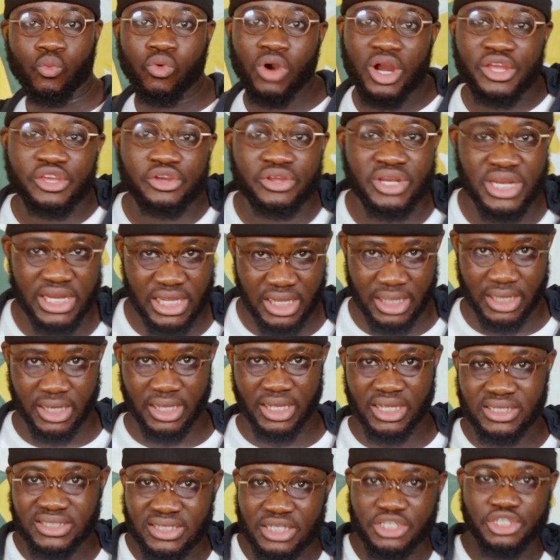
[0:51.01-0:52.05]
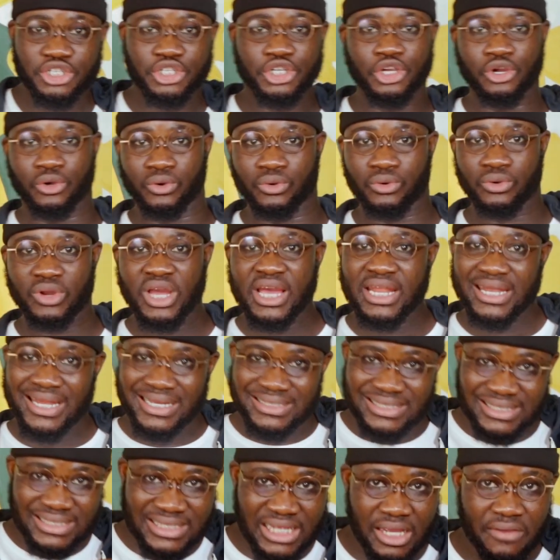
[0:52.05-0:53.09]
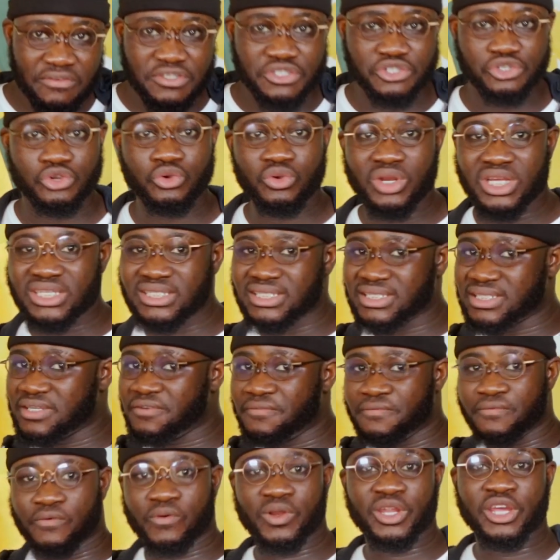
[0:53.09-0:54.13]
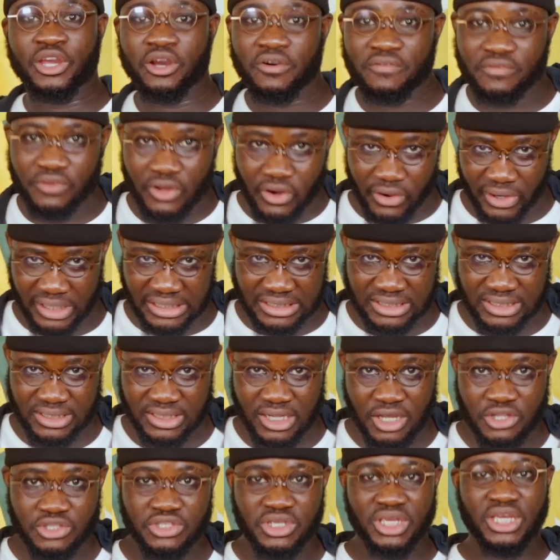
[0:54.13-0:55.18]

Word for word: What you need is a show that sees through the symphony of noise